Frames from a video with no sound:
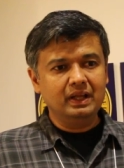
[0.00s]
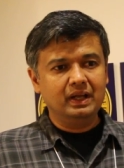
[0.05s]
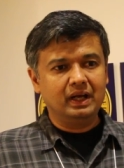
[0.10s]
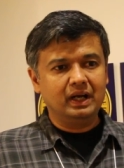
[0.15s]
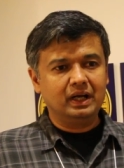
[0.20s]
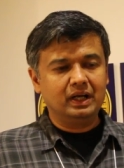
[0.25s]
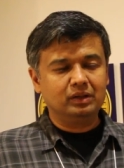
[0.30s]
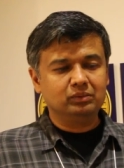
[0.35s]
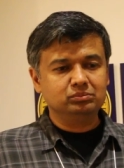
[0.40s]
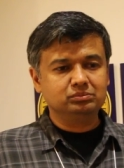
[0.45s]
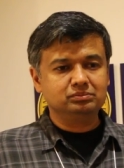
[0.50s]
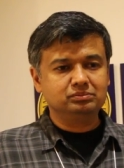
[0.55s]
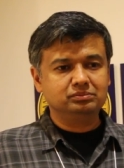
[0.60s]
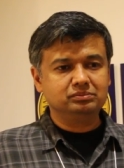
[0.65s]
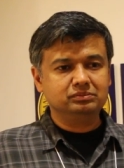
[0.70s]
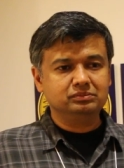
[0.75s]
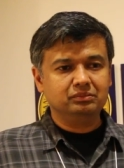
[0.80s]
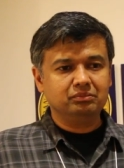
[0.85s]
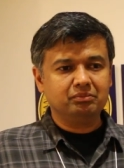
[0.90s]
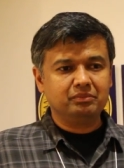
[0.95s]
um,
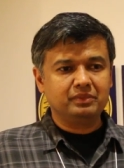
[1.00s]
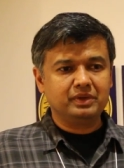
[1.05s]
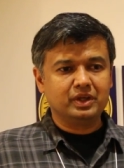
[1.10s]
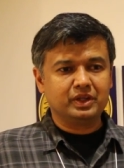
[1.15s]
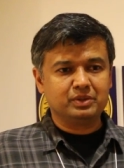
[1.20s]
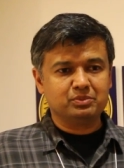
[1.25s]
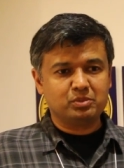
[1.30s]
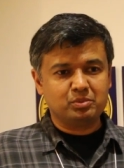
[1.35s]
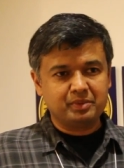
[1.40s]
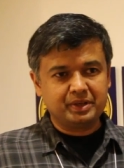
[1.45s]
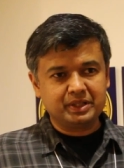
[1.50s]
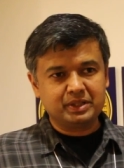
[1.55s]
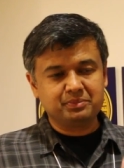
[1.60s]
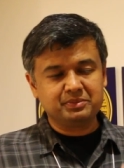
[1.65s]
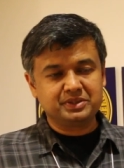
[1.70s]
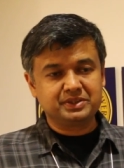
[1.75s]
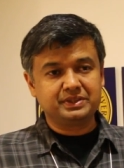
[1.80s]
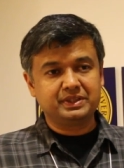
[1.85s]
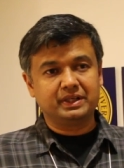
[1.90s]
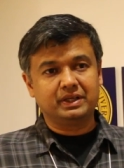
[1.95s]
you know, the momentum
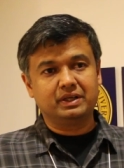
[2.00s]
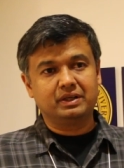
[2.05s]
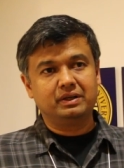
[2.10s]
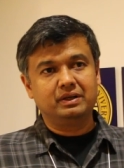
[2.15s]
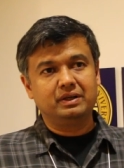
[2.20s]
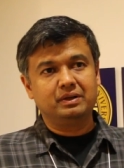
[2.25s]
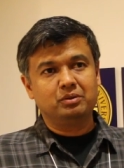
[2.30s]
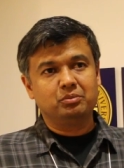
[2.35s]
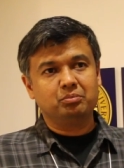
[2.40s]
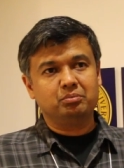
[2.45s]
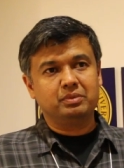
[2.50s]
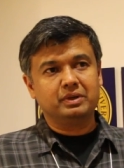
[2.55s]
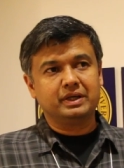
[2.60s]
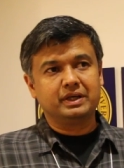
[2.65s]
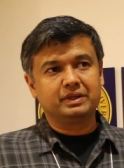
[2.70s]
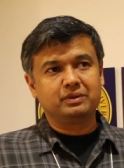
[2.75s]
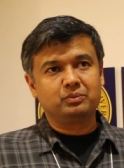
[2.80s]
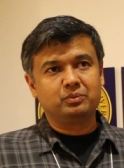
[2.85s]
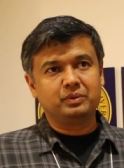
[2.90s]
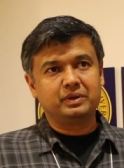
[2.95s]
is there,
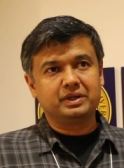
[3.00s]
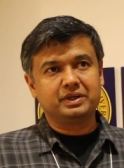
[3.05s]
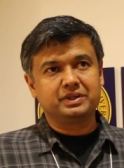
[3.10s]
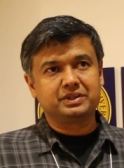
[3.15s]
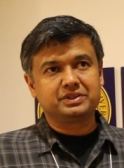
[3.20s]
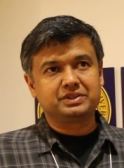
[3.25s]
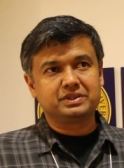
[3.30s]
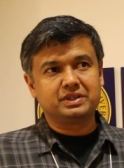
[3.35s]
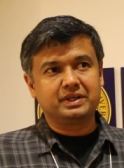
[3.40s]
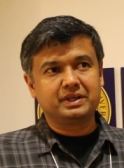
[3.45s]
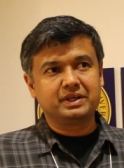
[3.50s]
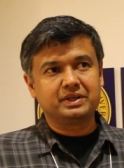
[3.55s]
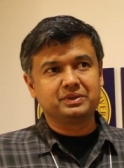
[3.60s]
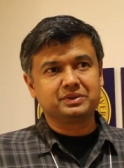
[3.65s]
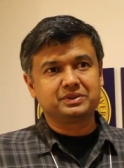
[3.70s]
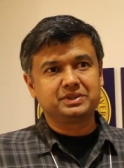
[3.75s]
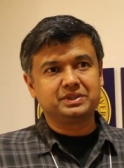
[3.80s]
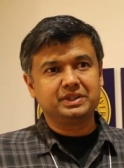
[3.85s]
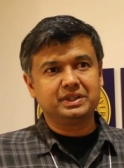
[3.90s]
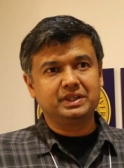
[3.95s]
but we are starting to
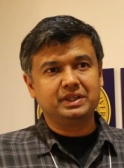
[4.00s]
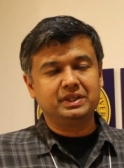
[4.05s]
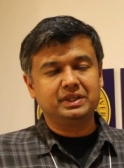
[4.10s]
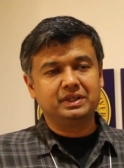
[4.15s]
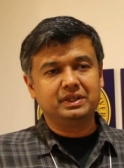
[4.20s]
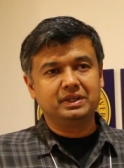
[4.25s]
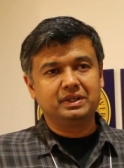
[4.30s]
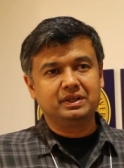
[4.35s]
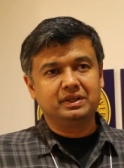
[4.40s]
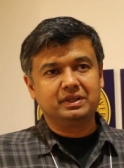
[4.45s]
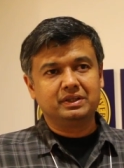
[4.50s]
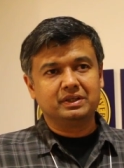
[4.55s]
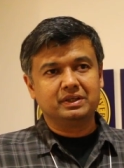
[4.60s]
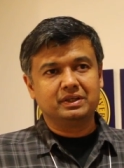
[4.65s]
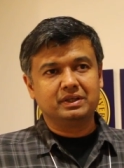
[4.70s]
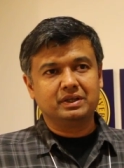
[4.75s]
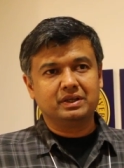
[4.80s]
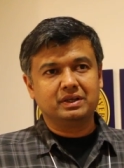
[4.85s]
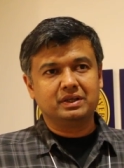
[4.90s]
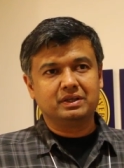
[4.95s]
see
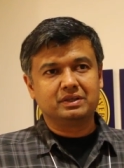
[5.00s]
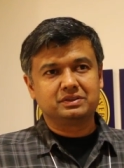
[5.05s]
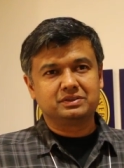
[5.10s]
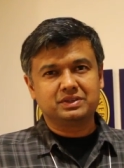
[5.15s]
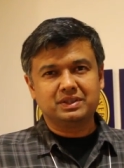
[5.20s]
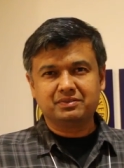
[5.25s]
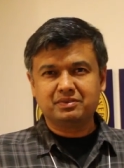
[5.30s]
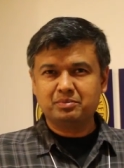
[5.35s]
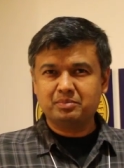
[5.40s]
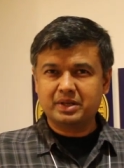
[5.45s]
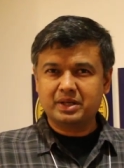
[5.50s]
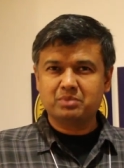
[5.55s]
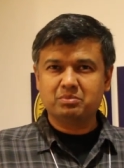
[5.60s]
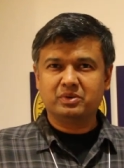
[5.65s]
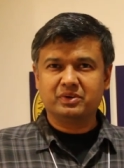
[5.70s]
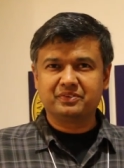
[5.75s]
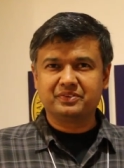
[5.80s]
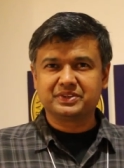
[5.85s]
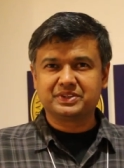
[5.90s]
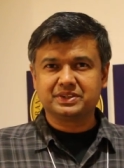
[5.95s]
uh, sort of a
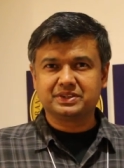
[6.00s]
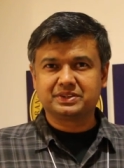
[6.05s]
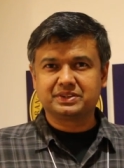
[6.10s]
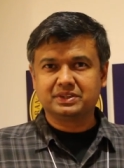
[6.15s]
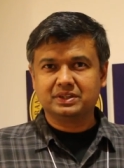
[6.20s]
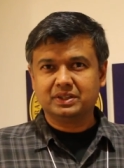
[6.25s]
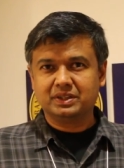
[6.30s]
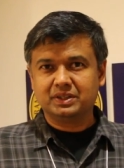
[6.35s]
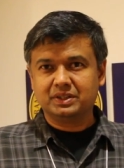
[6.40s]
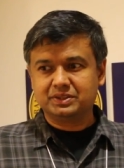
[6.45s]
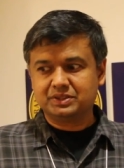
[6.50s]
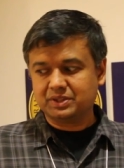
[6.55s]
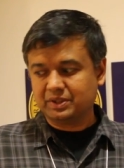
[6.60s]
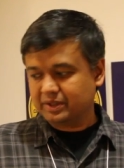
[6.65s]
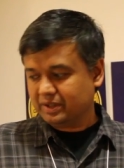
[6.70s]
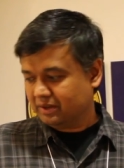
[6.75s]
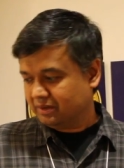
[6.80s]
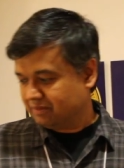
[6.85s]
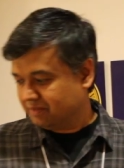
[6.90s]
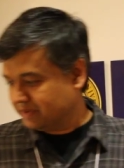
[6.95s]
metamorphosis. So,
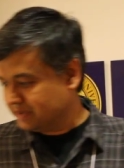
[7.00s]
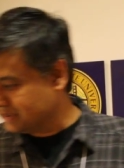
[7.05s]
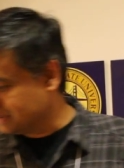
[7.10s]
you know, for